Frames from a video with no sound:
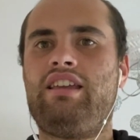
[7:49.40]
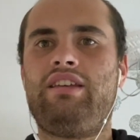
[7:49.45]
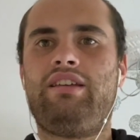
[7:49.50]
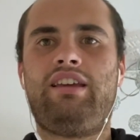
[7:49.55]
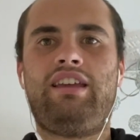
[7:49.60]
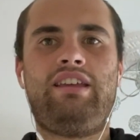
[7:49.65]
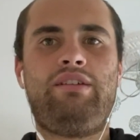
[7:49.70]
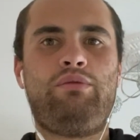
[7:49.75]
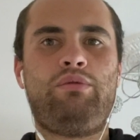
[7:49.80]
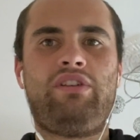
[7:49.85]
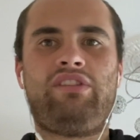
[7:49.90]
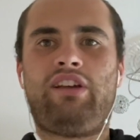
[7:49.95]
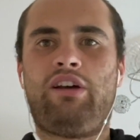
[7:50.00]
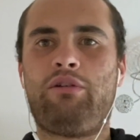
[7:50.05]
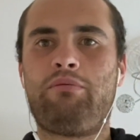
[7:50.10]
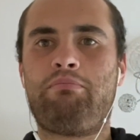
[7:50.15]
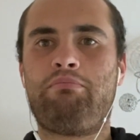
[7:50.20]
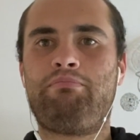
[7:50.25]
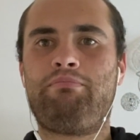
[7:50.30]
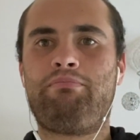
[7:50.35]
He was
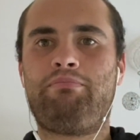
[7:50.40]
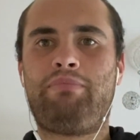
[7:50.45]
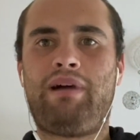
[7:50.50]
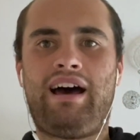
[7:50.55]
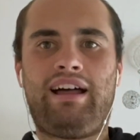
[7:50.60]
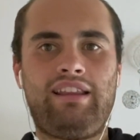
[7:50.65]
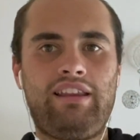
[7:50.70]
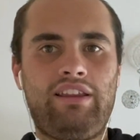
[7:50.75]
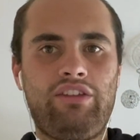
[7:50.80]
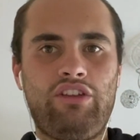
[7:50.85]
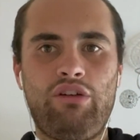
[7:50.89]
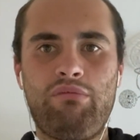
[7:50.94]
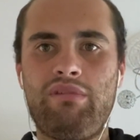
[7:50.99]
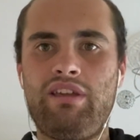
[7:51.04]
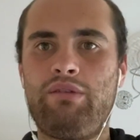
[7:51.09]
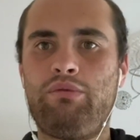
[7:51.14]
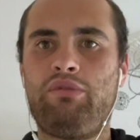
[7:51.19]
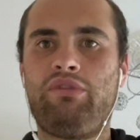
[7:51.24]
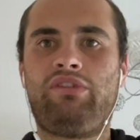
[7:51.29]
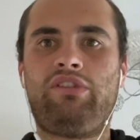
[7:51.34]
out battling them. He
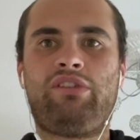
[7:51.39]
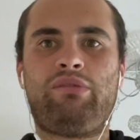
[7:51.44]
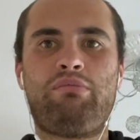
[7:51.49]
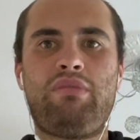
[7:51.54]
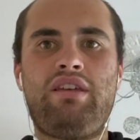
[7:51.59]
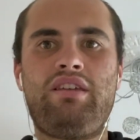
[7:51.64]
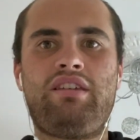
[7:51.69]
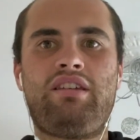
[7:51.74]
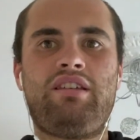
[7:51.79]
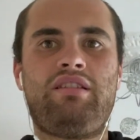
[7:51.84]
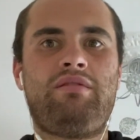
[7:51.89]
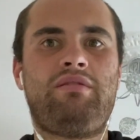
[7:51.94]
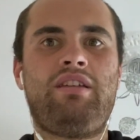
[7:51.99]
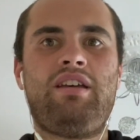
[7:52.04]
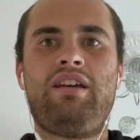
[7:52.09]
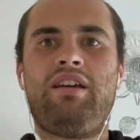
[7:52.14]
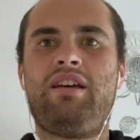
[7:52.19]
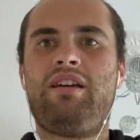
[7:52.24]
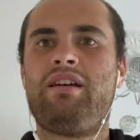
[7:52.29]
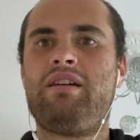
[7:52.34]
was just making
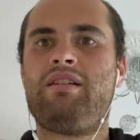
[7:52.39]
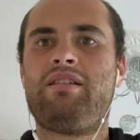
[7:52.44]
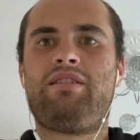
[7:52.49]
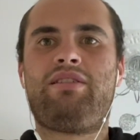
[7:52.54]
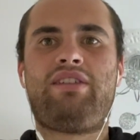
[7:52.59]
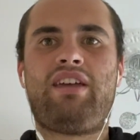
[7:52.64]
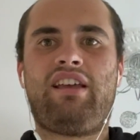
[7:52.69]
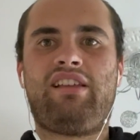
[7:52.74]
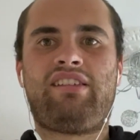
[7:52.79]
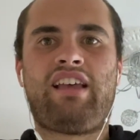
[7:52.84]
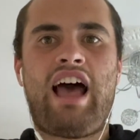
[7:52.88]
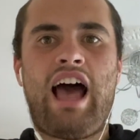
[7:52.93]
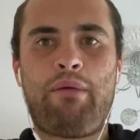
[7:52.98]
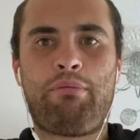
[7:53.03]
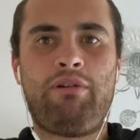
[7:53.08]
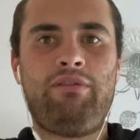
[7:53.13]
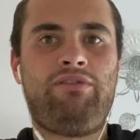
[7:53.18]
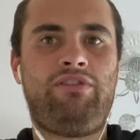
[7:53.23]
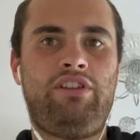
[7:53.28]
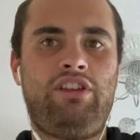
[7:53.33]
things
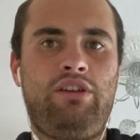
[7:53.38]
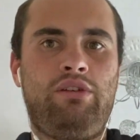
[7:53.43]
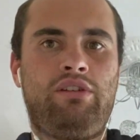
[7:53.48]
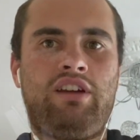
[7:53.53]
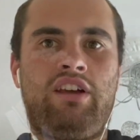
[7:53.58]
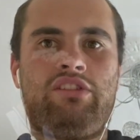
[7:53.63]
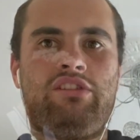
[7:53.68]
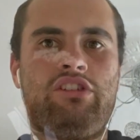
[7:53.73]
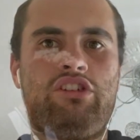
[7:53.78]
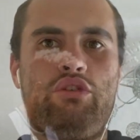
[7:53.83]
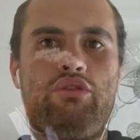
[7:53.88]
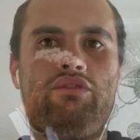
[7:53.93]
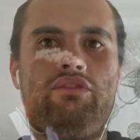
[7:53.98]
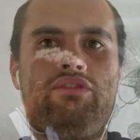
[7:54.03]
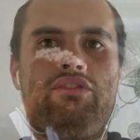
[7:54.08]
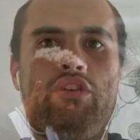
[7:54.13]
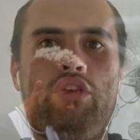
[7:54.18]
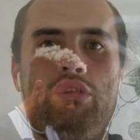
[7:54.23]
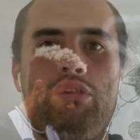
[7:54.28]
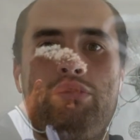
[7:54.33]
happen for Newcastle going
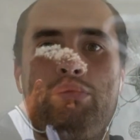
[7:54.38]
forward,